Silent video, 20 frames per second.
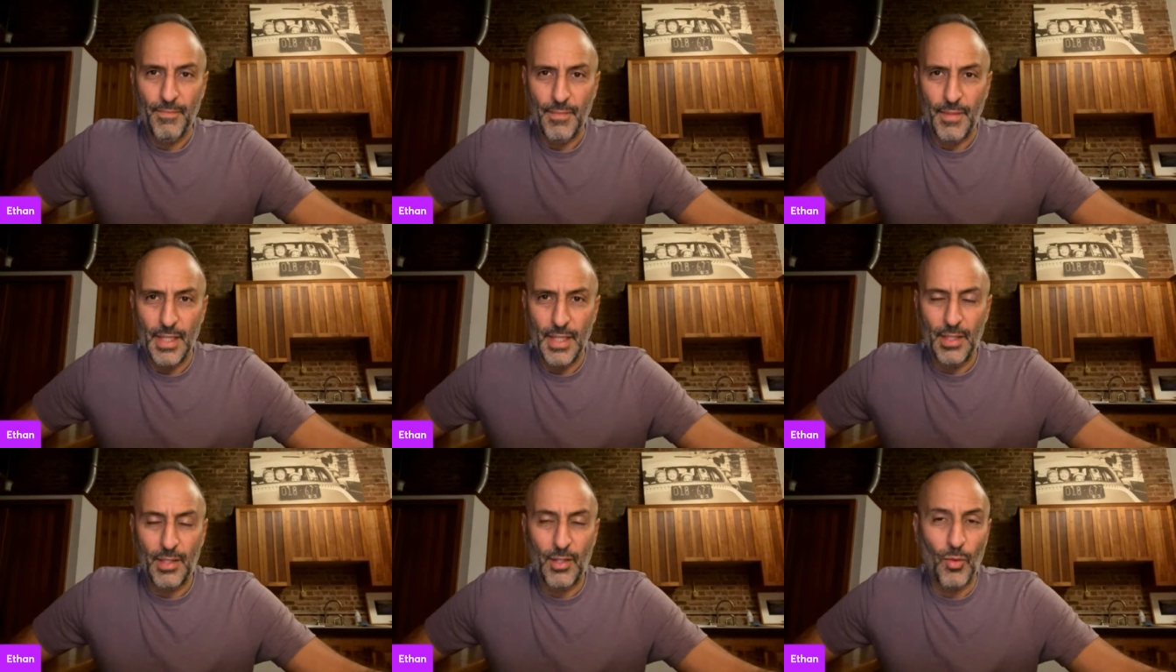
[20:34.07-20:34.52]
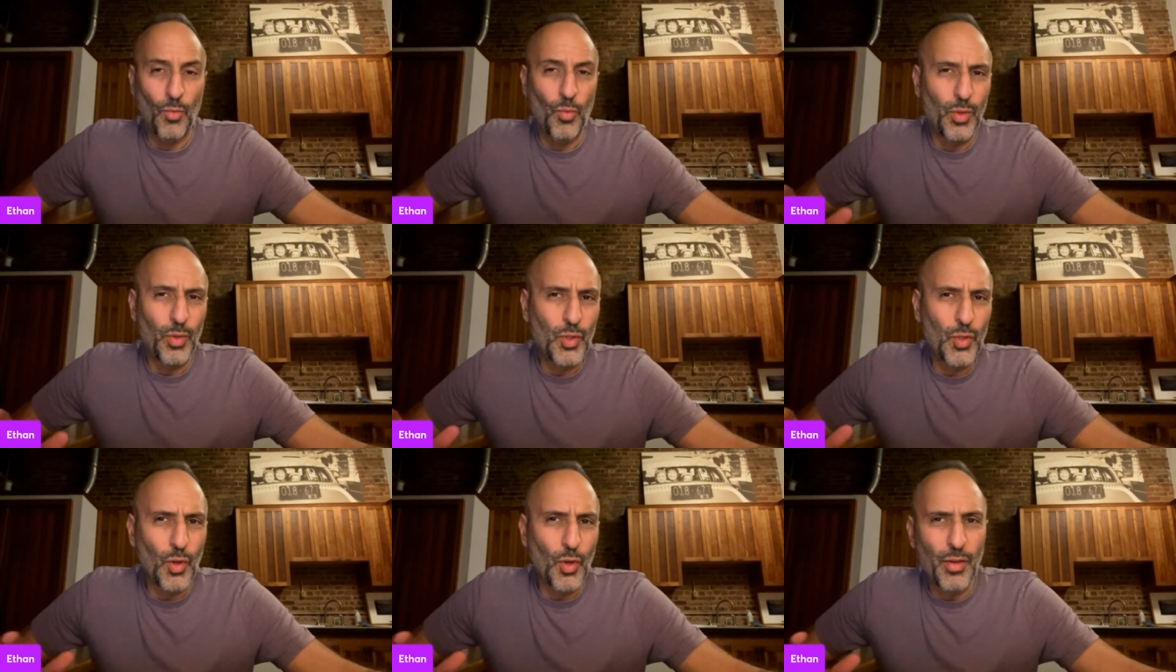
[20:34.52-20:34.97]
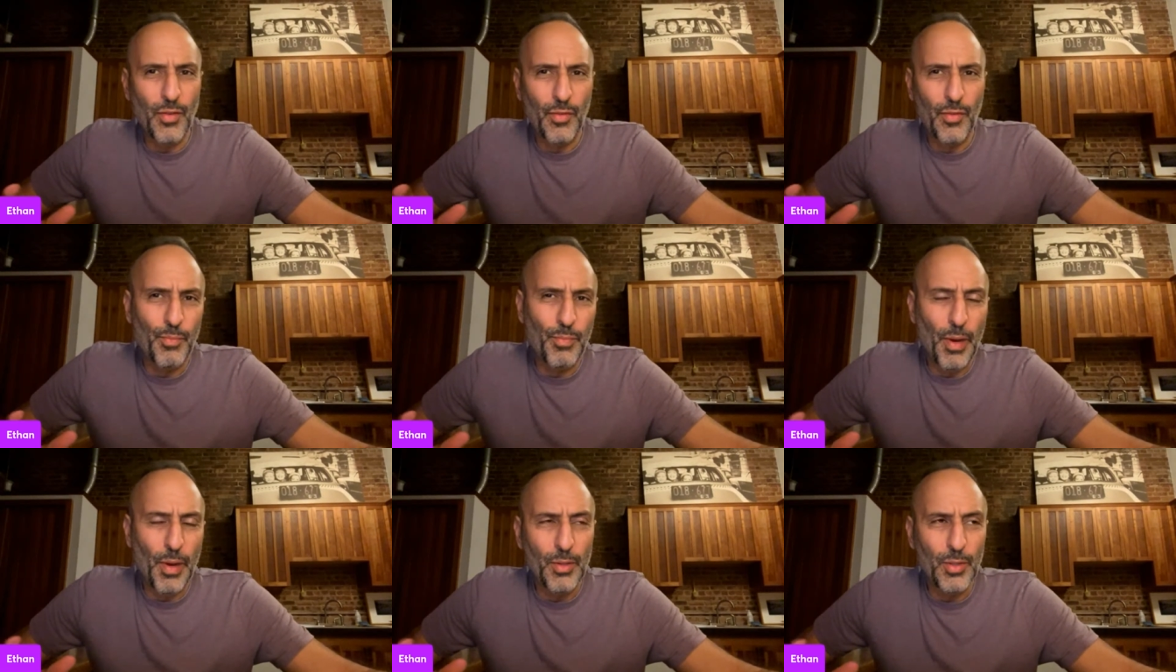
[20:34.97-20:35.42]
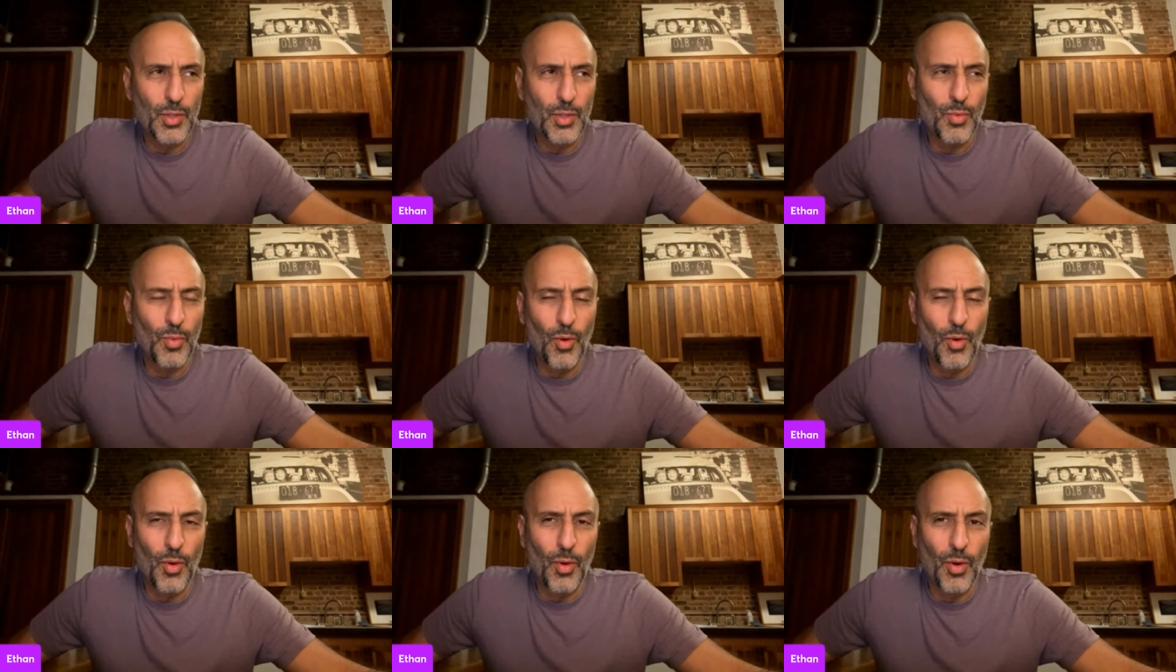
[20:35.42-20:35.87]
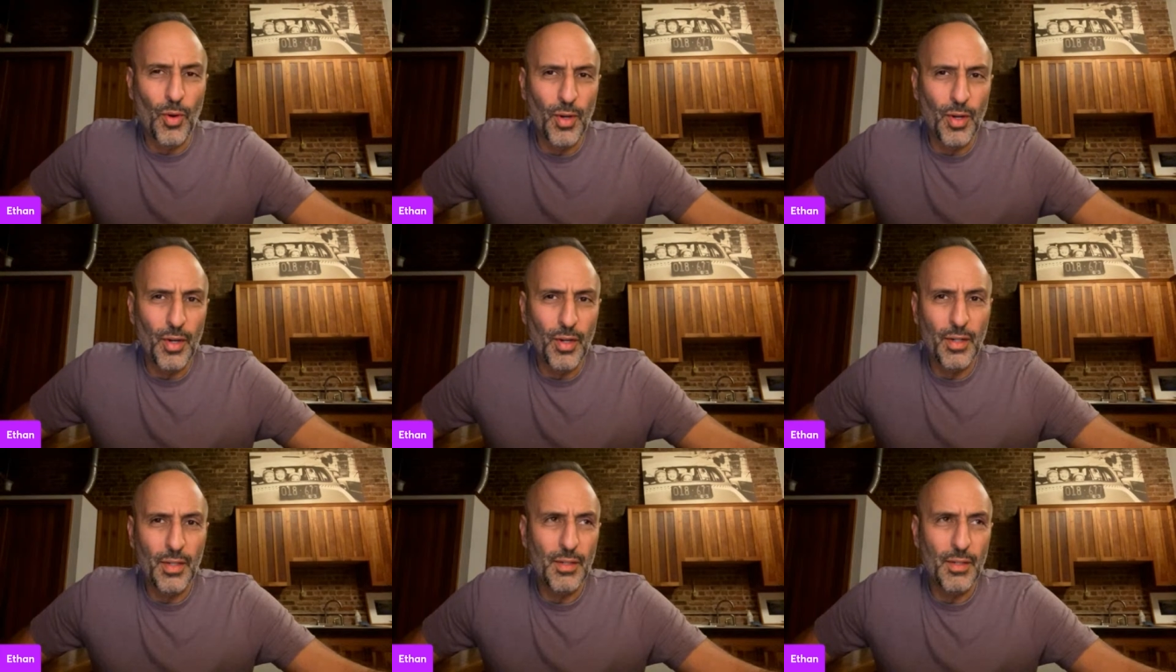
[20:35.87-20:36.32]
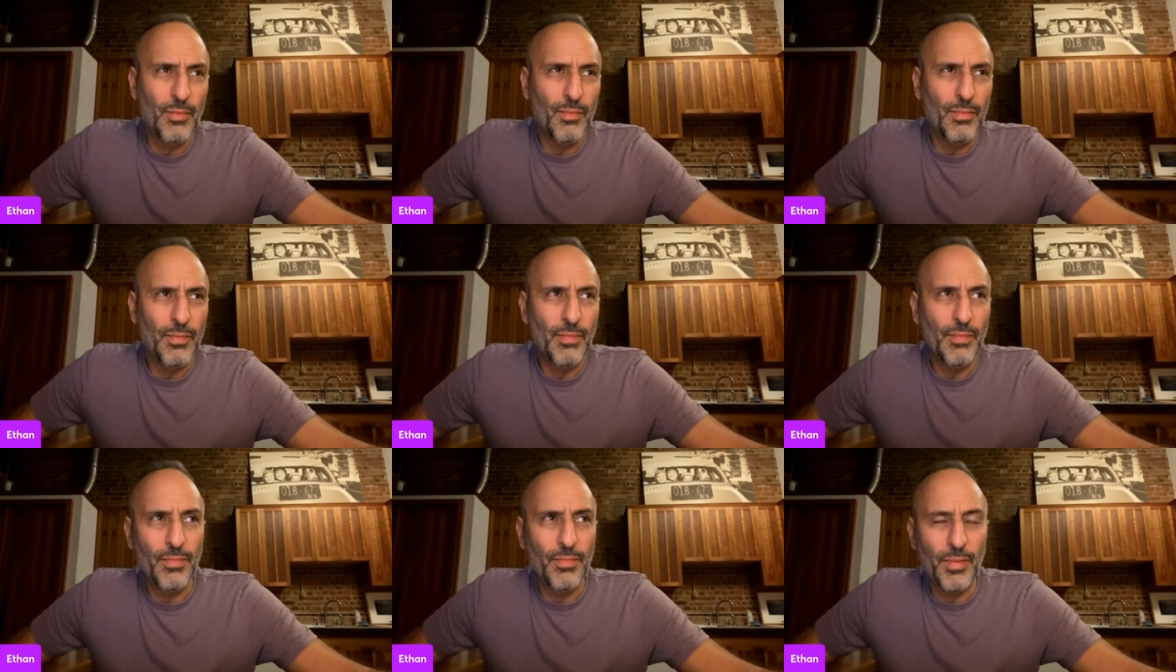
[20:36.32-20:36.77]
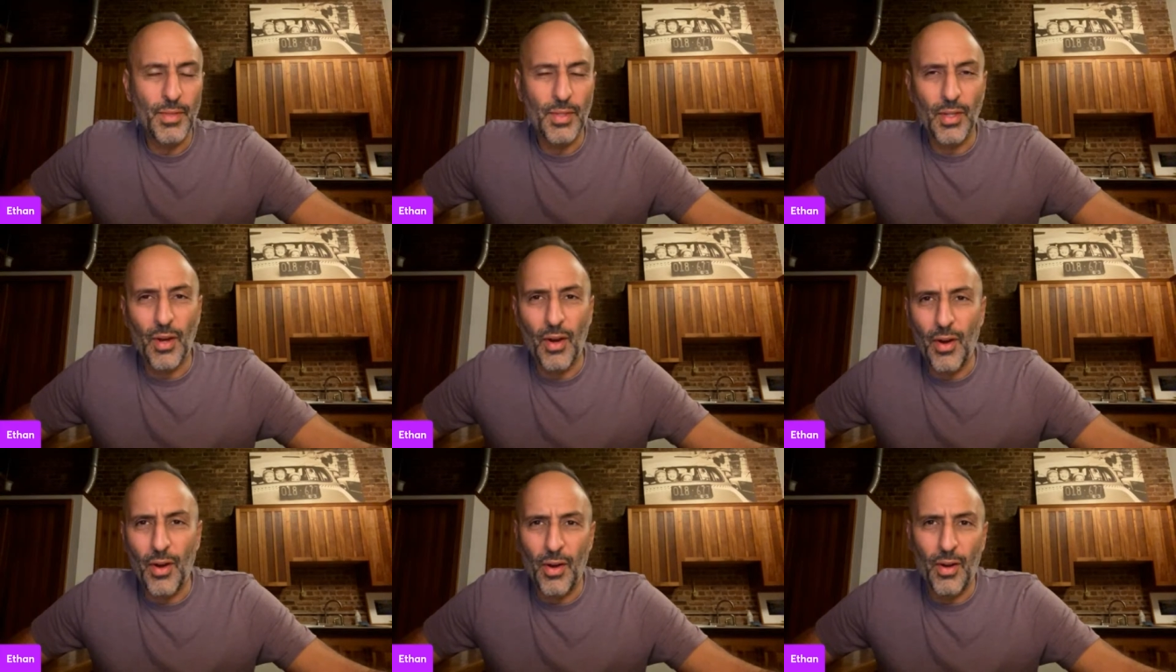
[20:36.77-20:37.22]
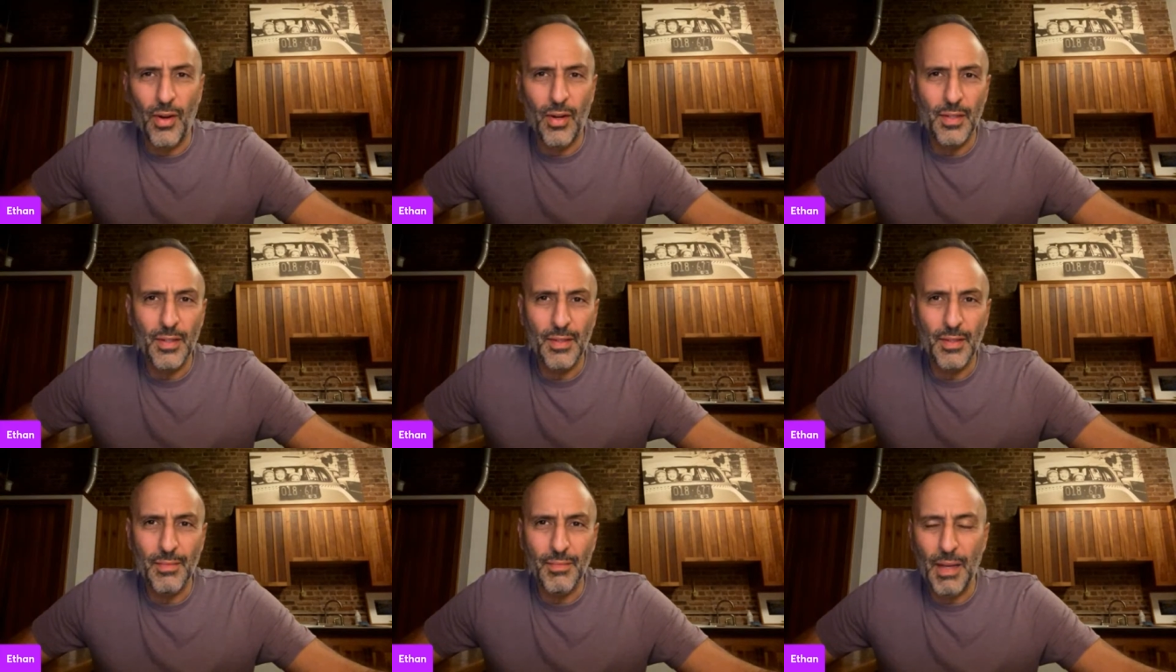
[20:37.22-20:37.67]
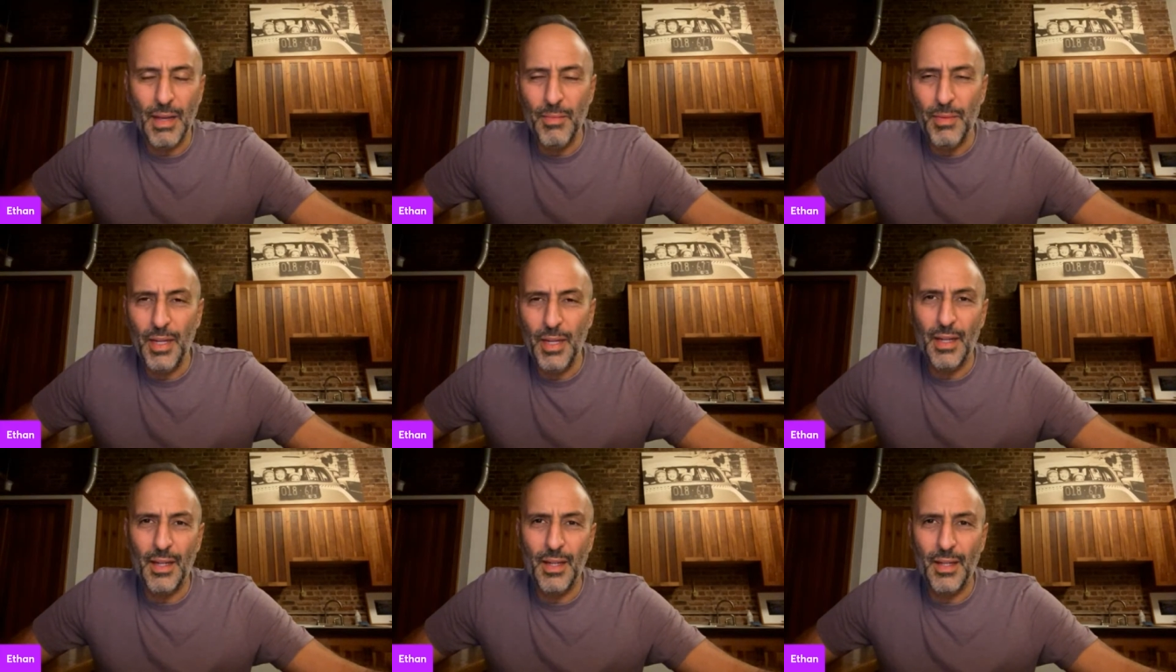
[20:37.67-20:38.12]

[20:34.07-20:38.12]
it's a sort of post-war song, maybe,